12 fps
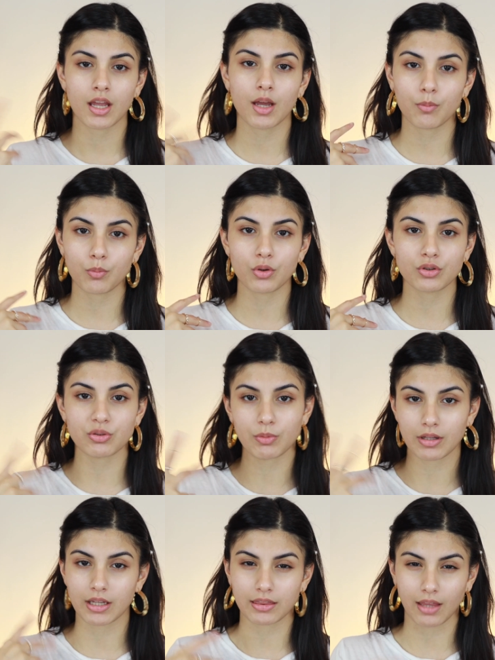and we'll do
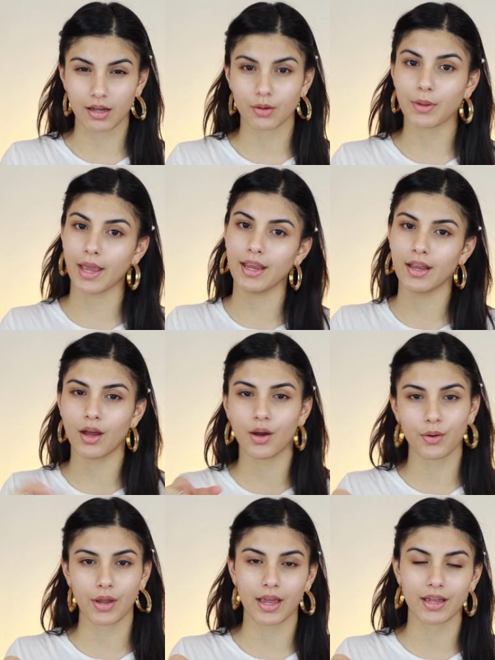it like that, okay?
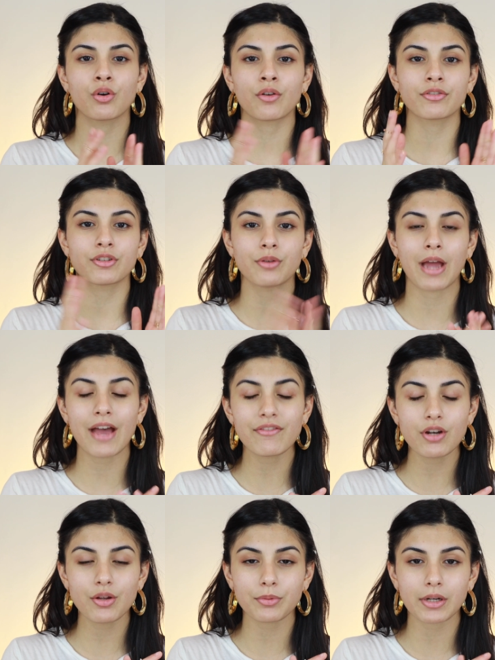Okay, so if you
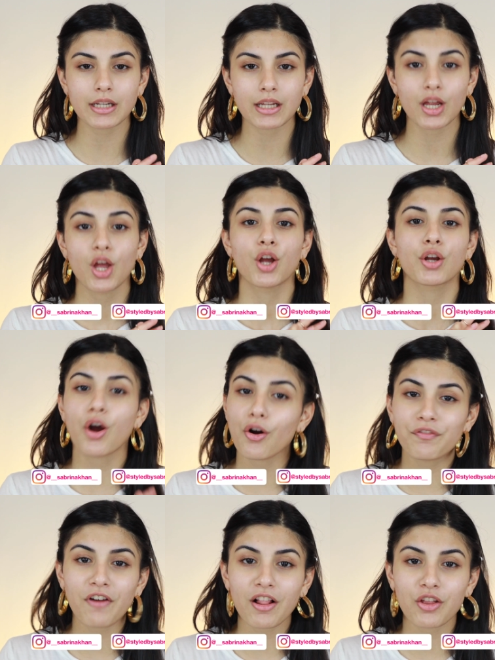haven't already,
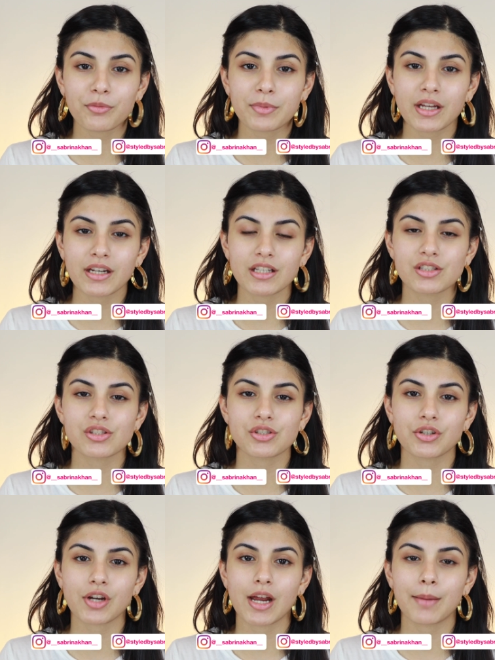go follow me on
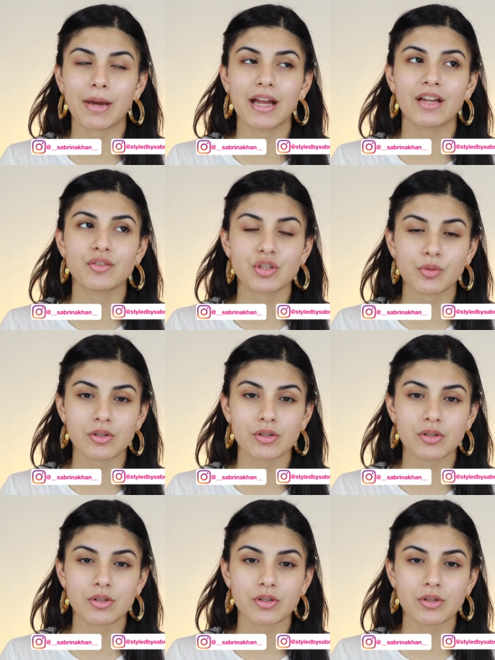Instagram. I have 2